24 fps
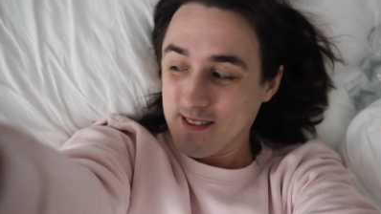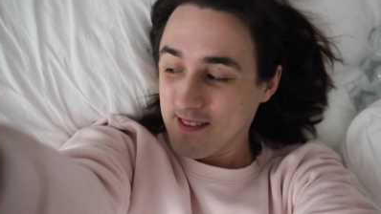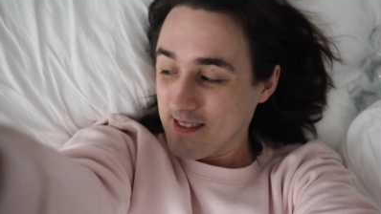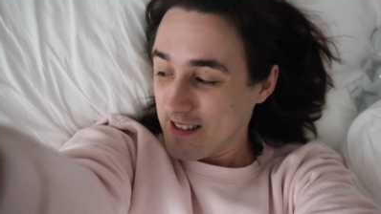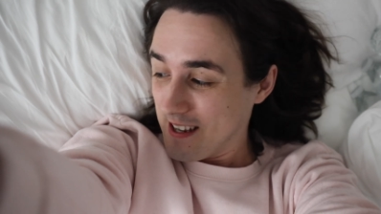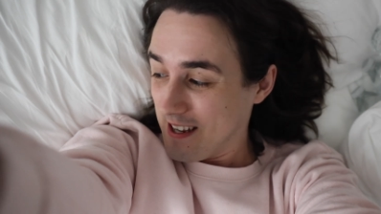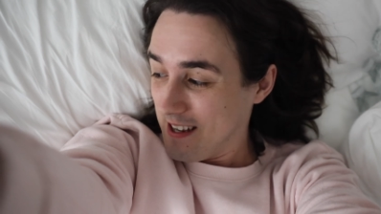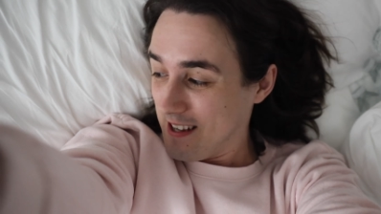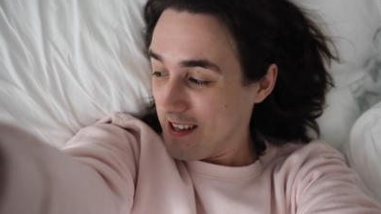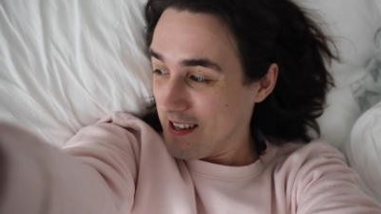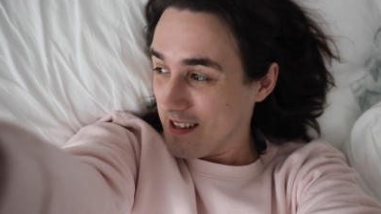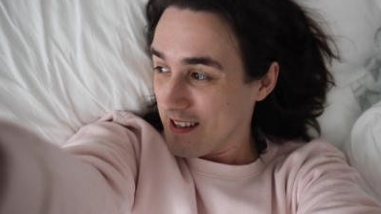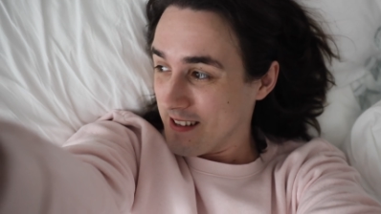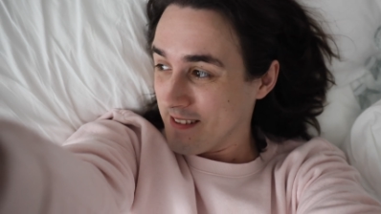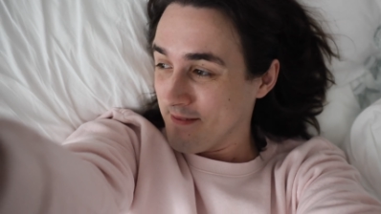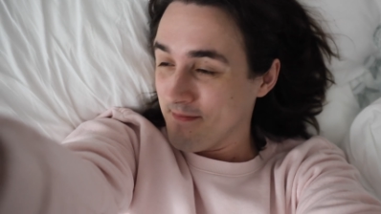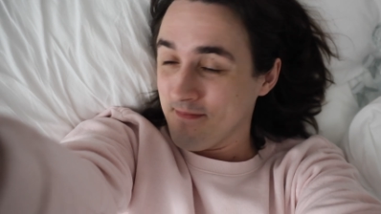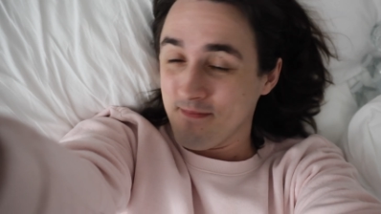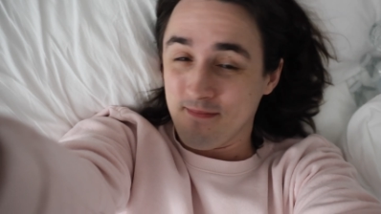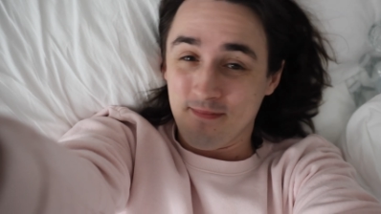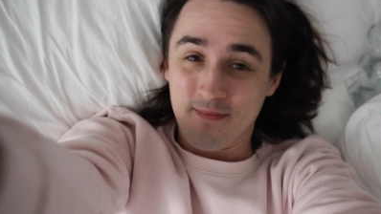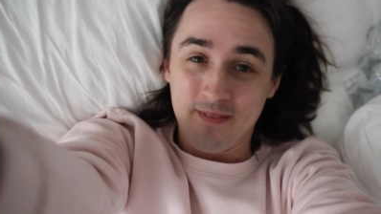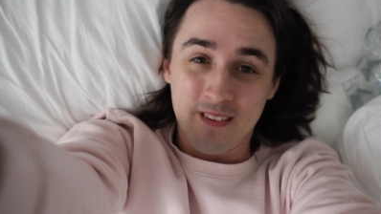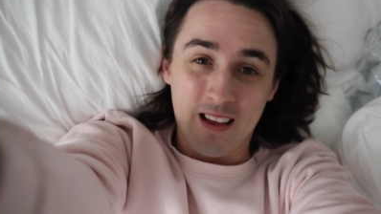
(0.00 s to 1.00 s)
I've
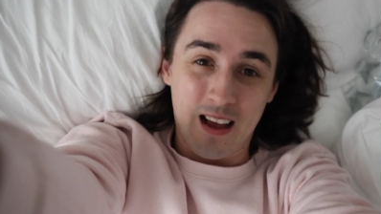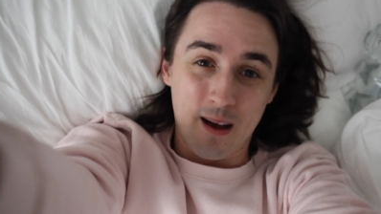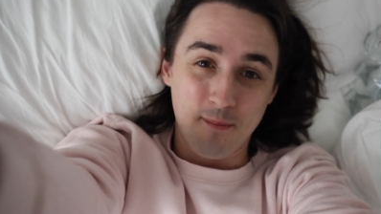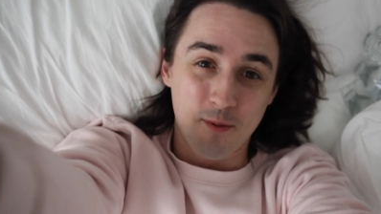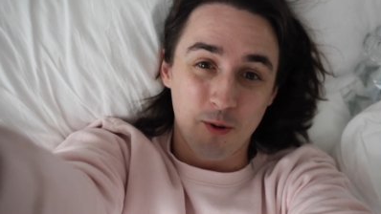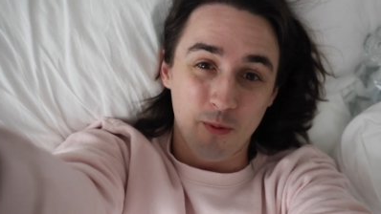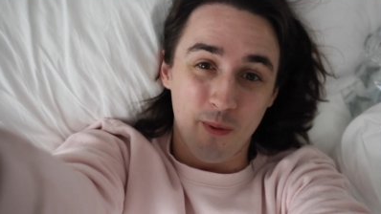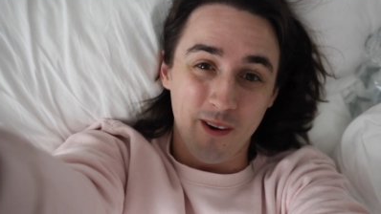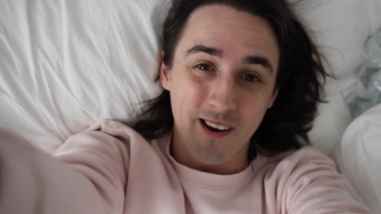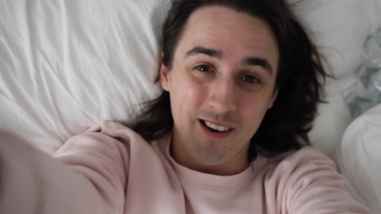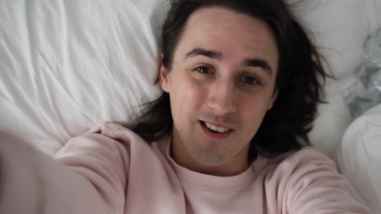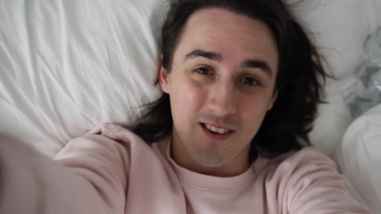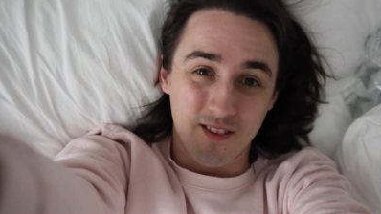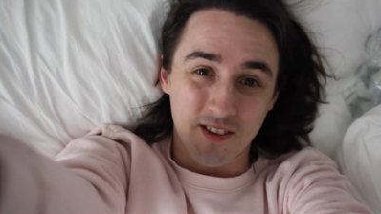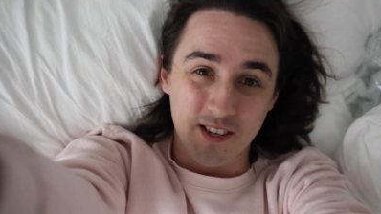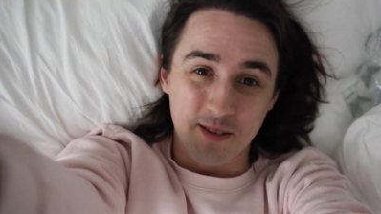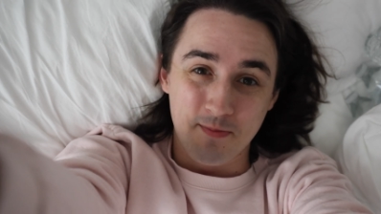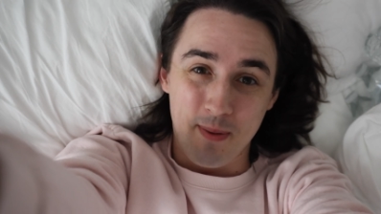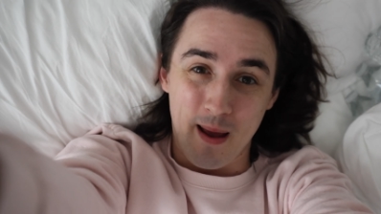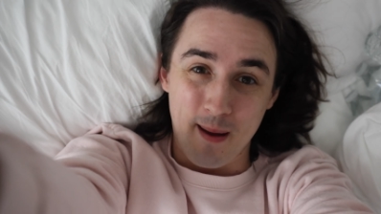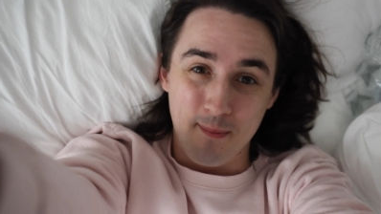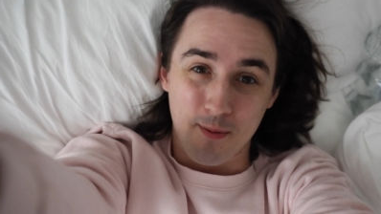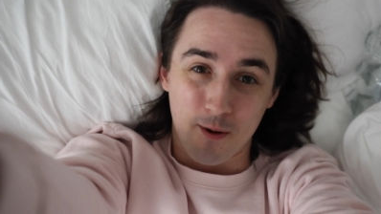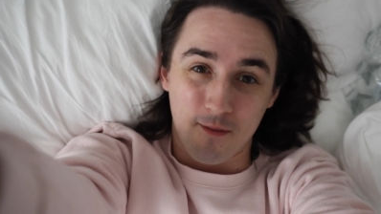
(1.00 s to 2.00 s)
been working on this
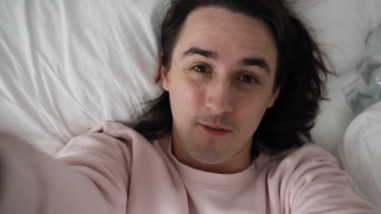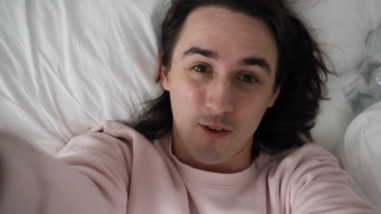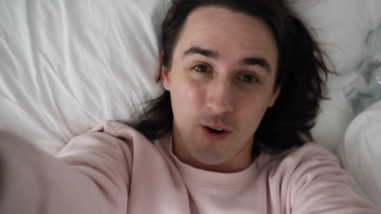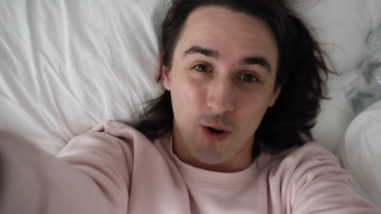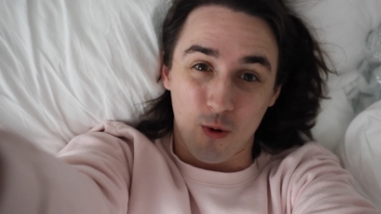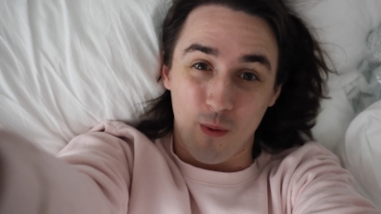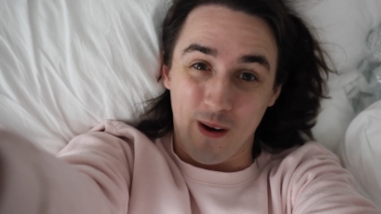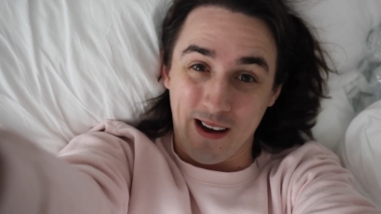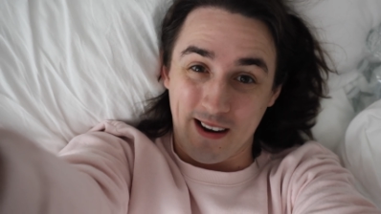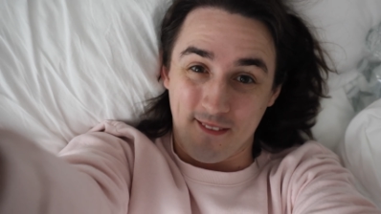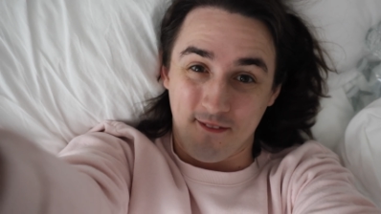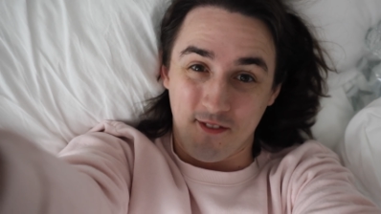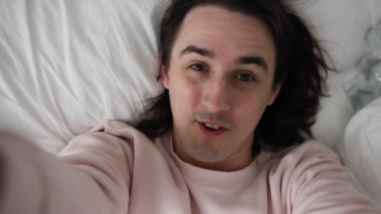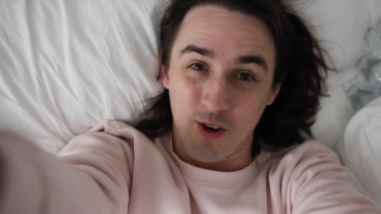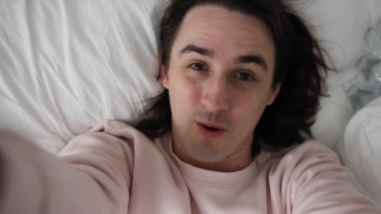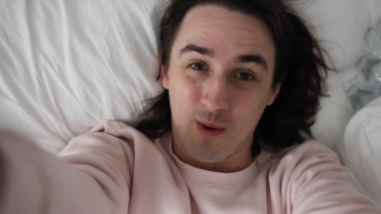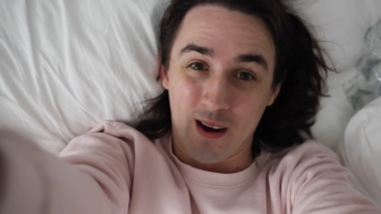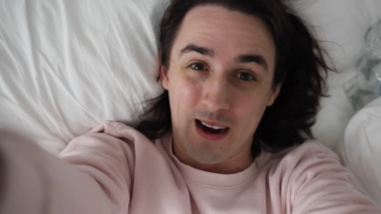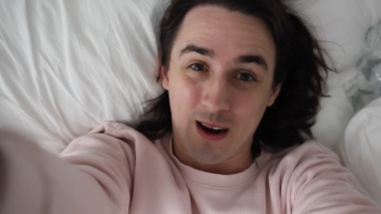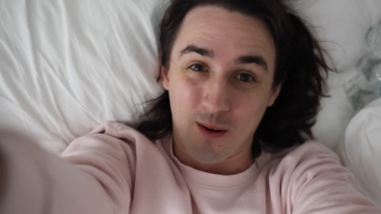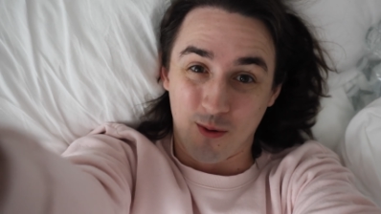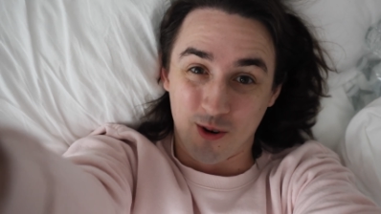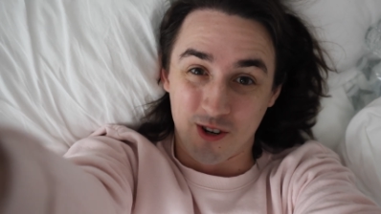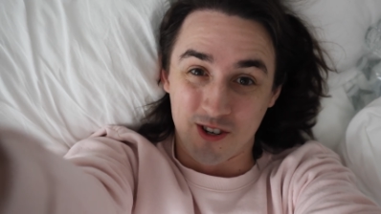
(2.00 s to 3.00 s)
paper for quite a few
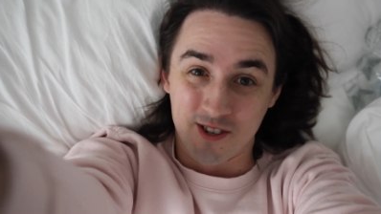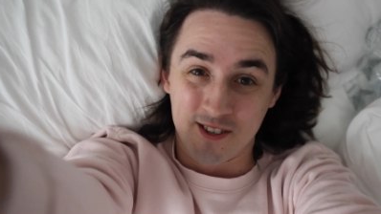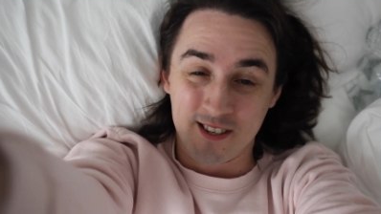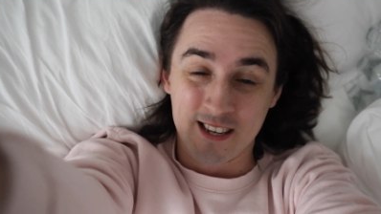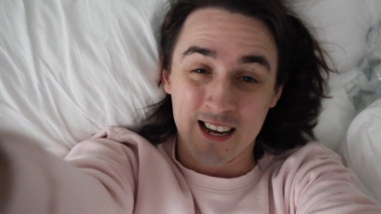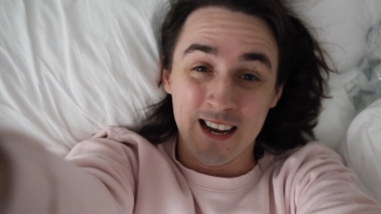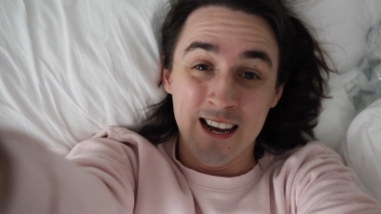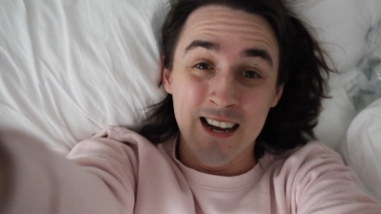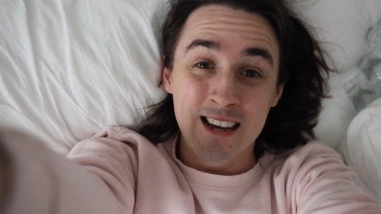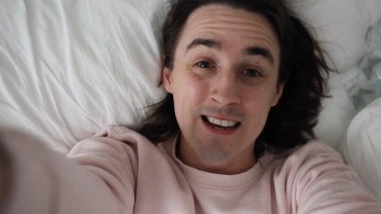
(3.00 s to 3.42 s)
hours.